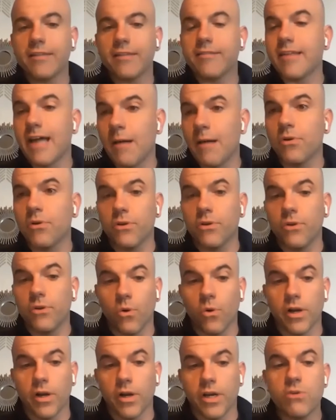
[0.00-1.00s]
ensemble
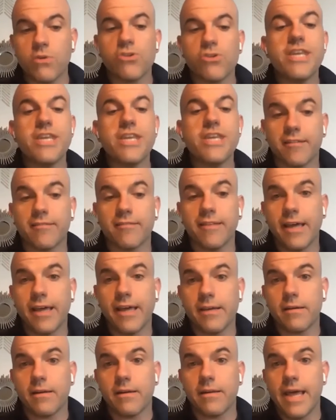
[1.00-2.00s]
or a huge data
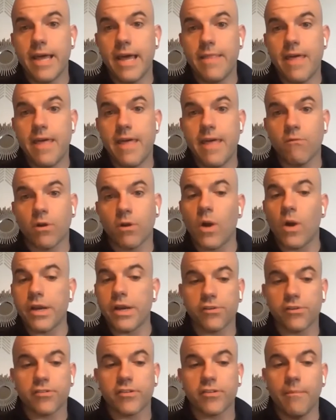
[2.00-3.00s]
set that then
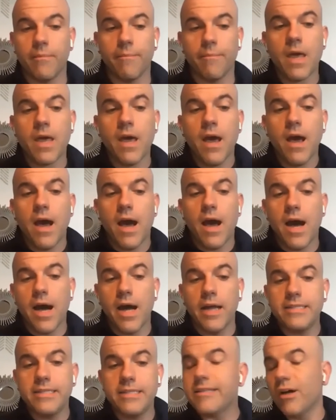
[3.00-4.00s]
requires some
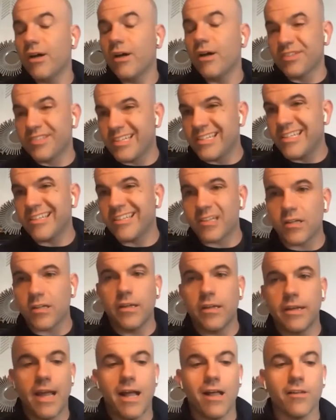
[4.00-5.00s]
detailed
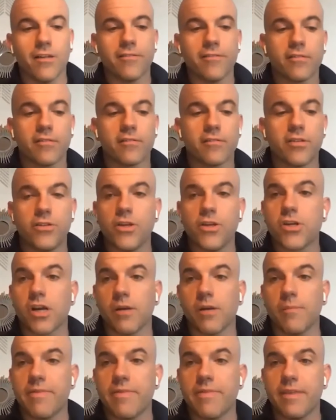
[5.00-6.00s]
statistical analysis to
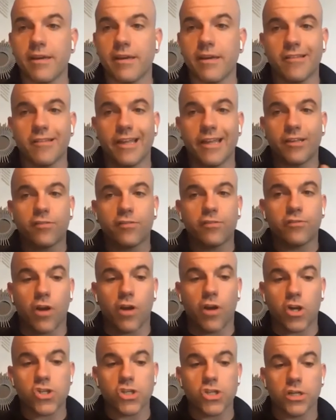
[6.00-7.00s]
determine things like
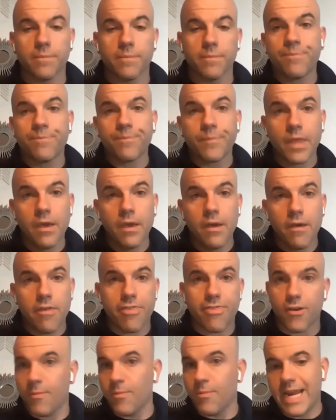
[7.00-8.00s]
structure,
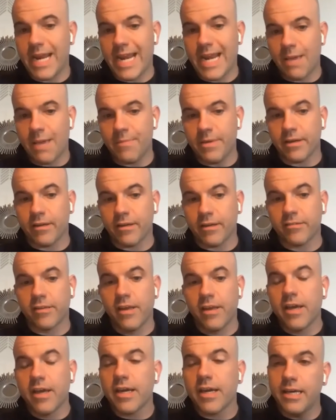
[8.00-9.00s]

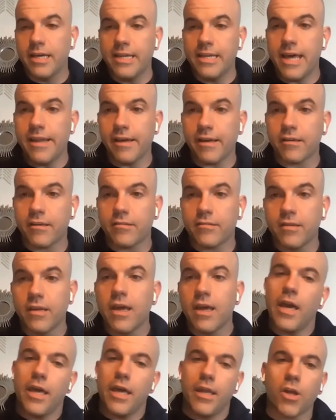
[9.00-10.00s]
thermodynamics, kinetics,
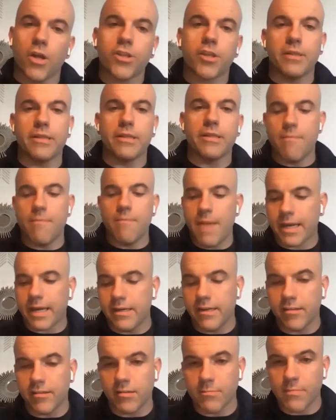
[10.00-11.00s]
and ultimately the
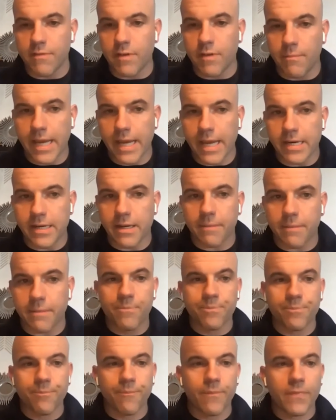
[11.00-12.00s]
mechanism of unbinding.